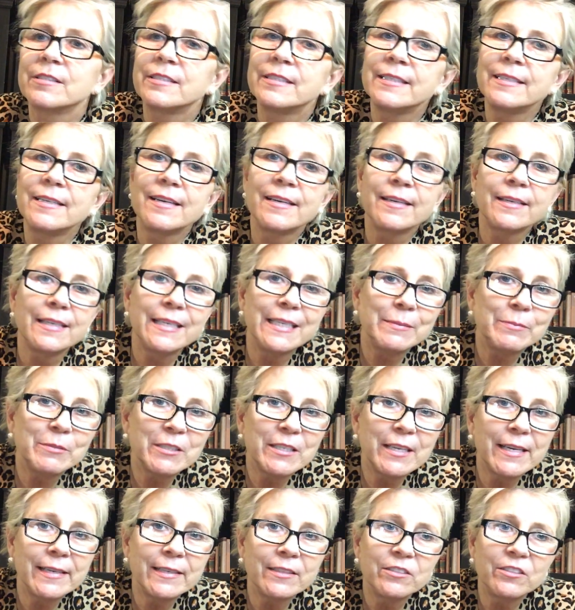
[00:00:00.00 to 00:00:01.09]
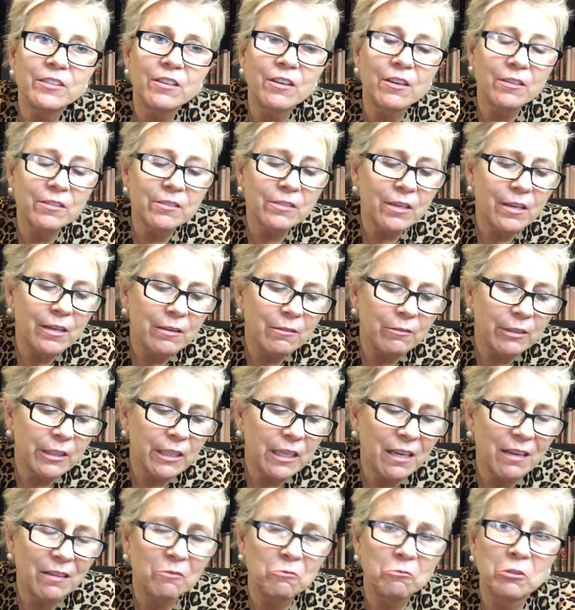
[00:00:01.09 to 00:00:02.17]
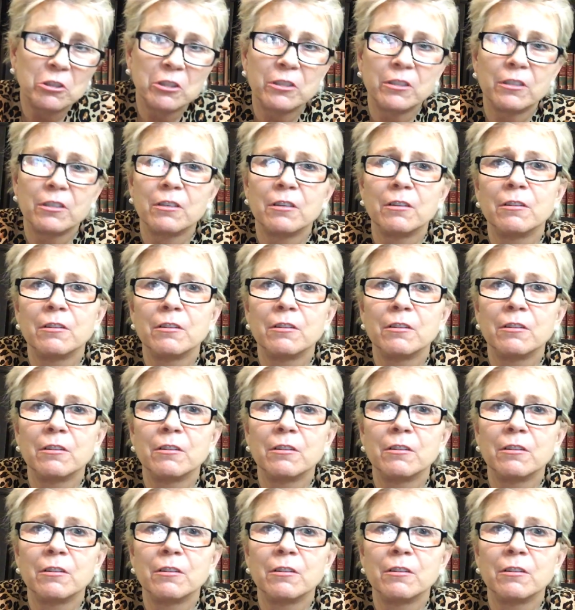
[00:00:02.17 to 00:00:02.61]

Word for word: See, I keep saying dogs. I only have one